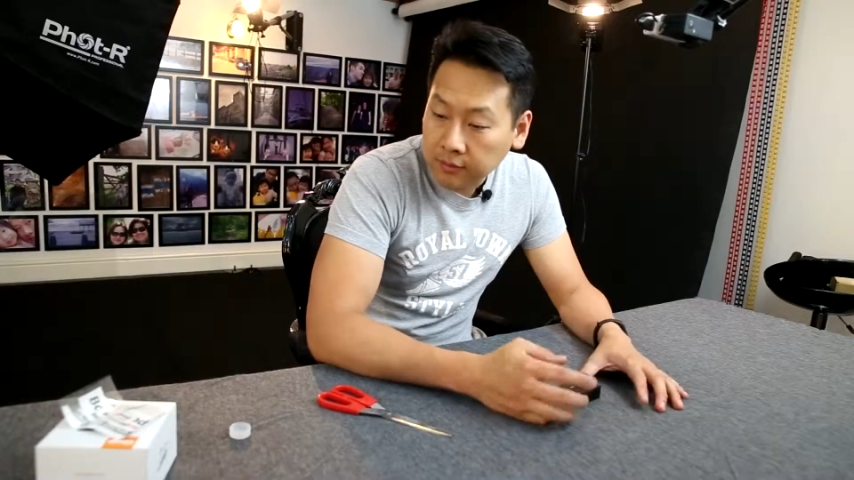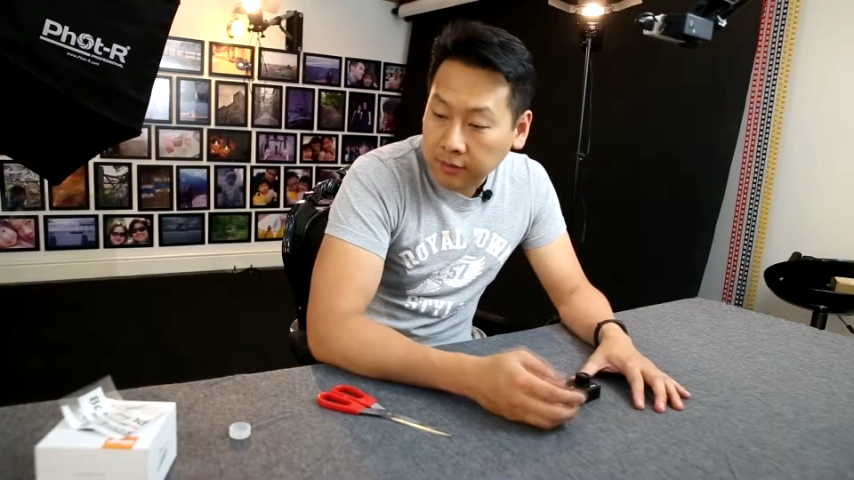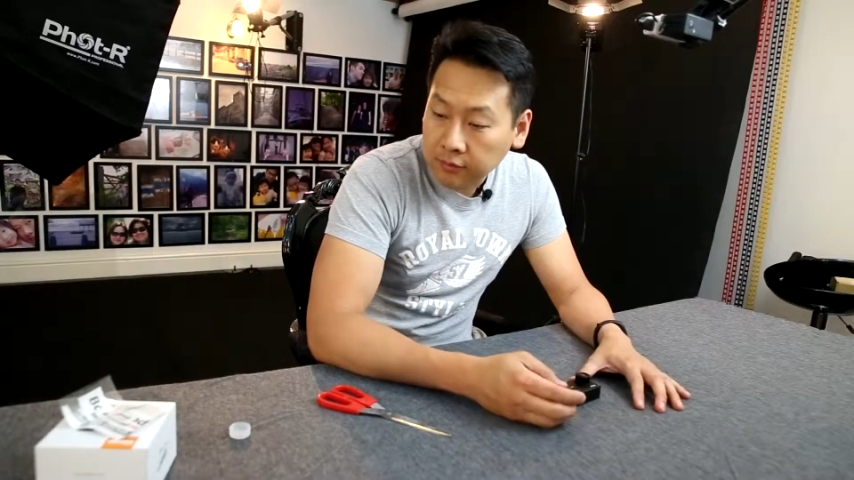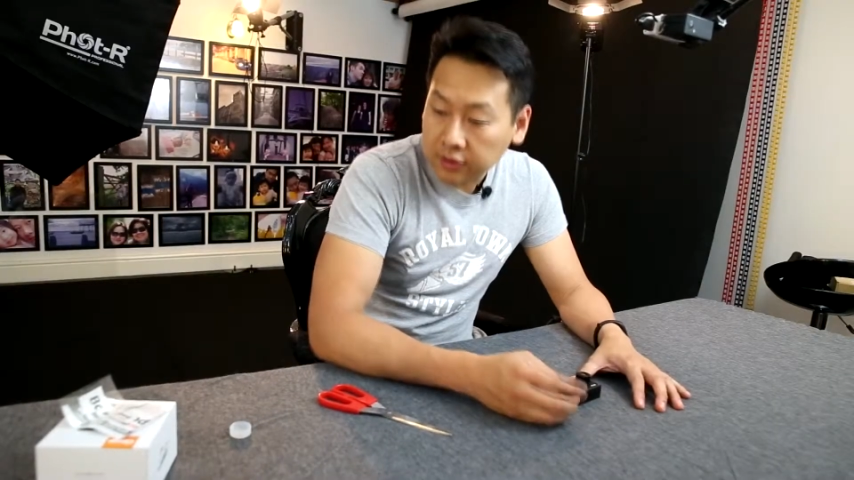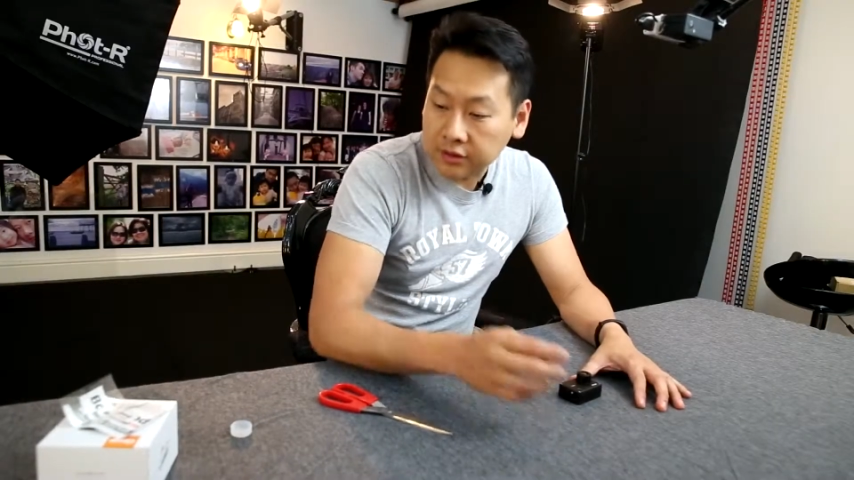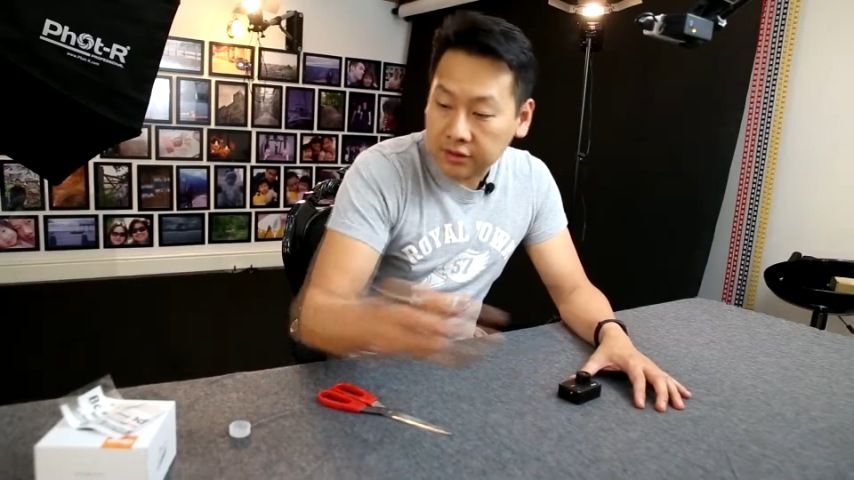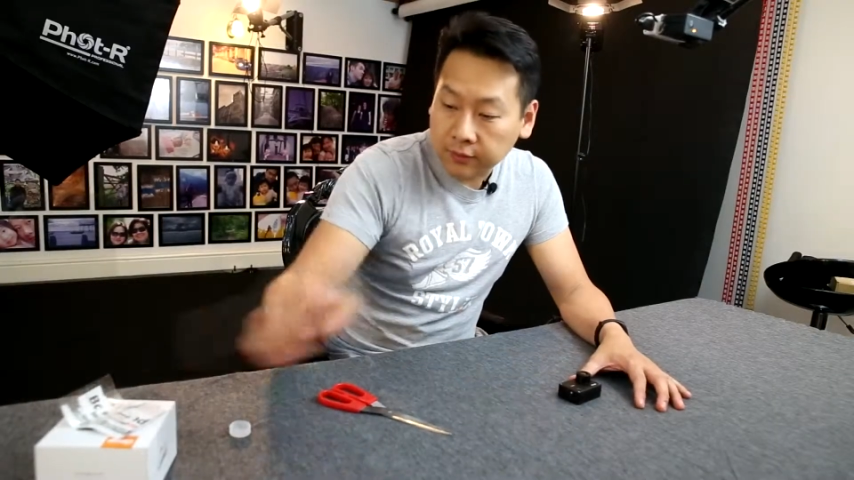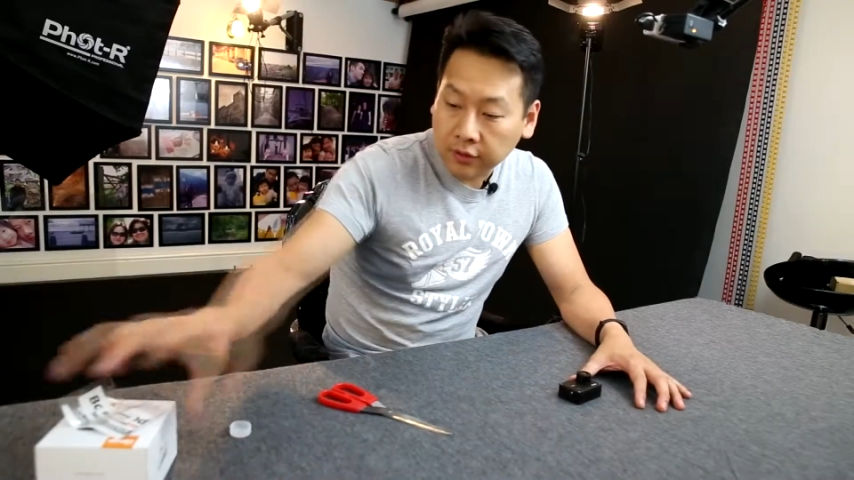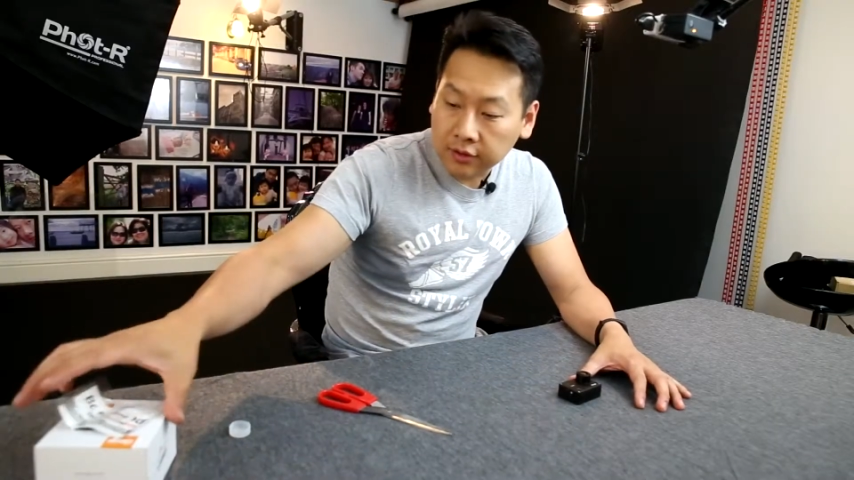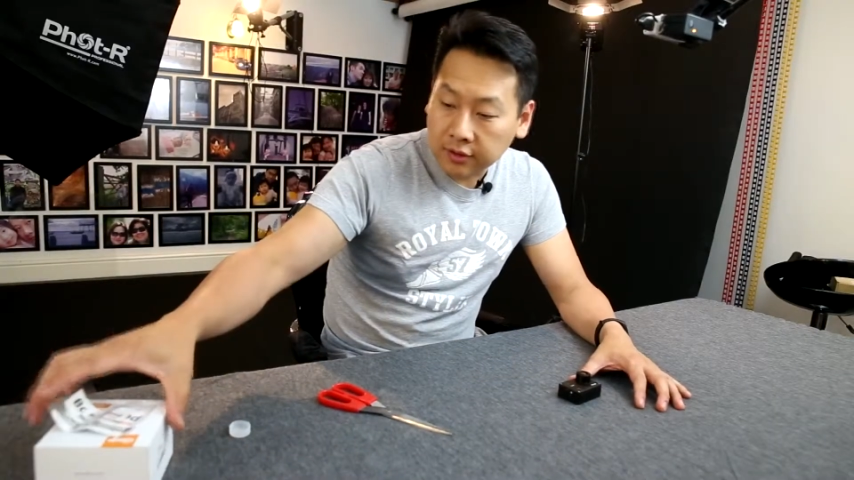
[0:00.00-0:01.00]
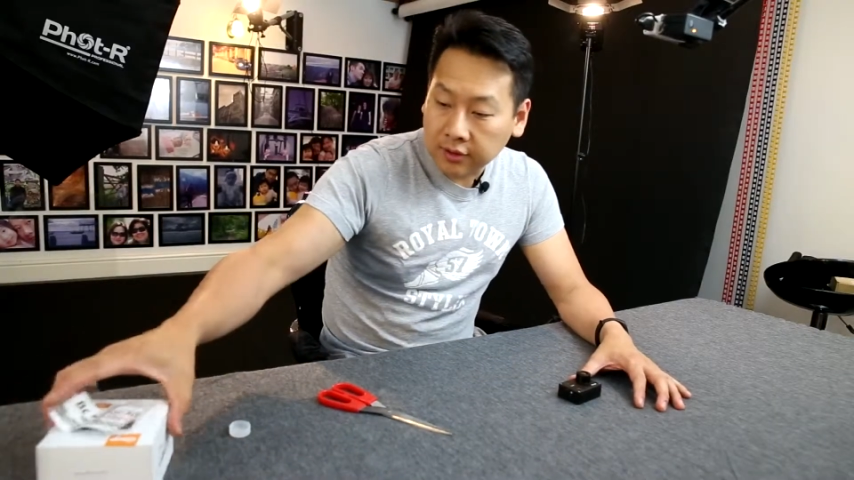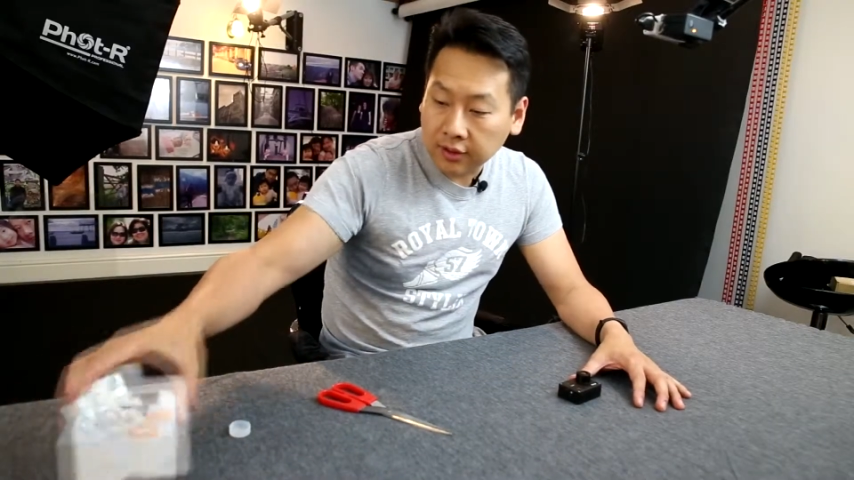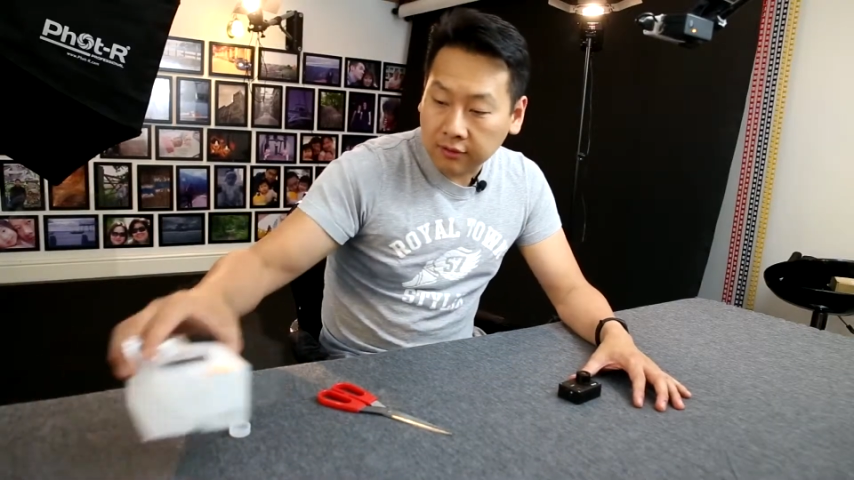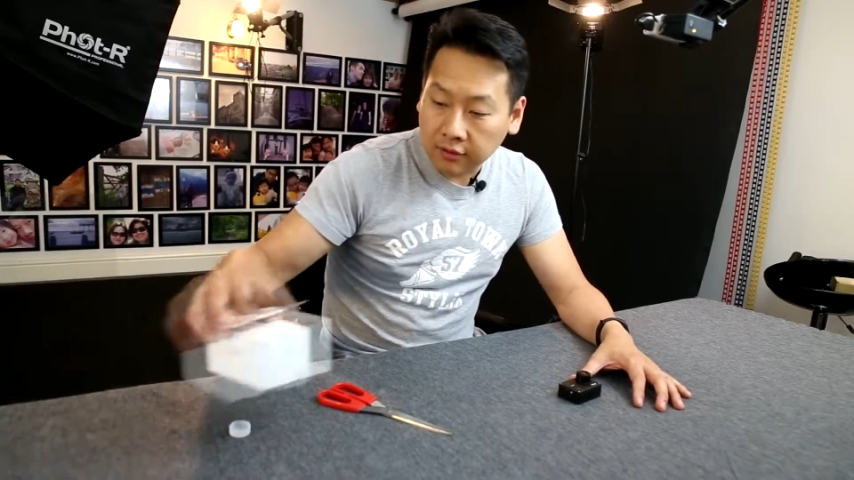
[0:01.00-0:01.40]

But I'm quite disappointed that,